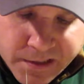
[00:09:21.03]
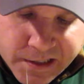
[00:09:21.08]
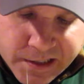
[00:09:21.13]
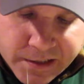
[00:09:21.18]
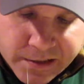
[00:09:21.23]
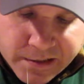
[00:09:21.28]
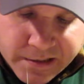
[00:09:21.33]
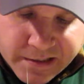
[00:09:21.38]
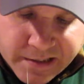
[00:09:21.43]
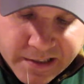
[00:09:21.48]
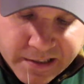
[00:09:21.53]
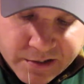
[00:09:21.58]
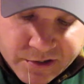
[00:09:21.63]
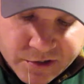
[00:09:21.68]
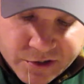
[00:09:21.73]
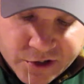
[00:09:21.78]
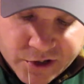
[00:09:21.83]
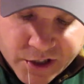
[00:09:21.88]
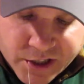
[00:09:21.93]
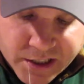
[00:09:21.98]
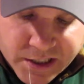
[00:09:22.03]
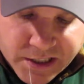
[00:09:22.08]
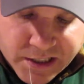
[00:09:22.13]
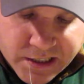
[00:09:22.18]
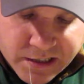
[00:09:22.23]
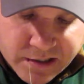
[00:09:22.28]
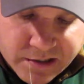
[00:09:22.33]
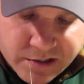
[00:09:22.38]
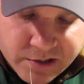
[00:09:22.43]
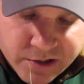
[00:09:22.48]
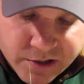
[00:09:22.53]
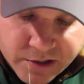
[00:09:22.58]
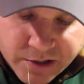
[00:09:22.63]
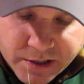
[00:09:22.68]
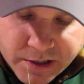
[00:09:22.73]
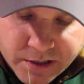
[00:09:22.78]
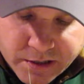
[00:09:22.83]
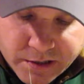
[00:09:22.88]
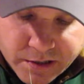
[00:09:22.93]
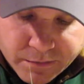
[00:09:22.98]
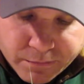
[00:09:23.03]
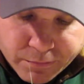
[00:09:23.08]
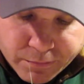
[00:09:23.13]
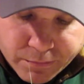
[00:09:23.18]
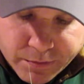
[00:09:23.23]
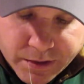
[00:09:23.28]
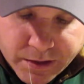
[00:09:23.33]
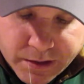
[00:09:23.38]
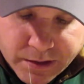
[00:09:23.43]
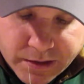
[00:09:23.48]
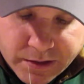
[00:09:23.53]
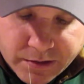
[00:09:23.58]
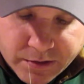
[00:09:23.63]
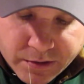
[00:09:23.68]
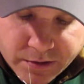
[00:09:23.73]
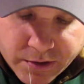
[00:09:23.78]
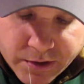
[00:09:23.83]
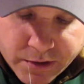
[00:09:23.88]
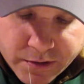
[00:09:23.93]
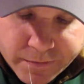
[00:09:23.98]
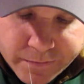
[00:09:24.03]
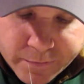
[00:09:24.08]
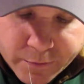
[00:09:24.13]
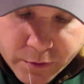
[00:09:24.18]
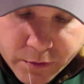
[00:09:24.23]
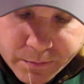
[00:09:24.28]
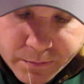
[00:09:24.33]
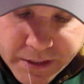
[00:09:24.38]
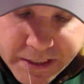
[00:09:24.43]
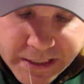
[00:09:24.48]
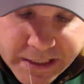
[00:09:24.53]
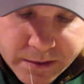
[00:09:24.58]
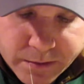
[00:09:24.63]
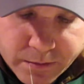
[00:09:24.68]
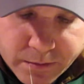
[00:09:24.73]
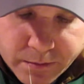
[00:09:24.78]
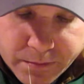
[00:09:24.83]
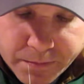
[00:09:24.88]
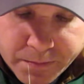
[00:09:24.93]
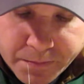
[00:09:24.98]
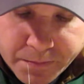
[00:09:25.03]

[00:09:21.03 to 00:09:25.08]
And you're going to see it's just really starting to form now.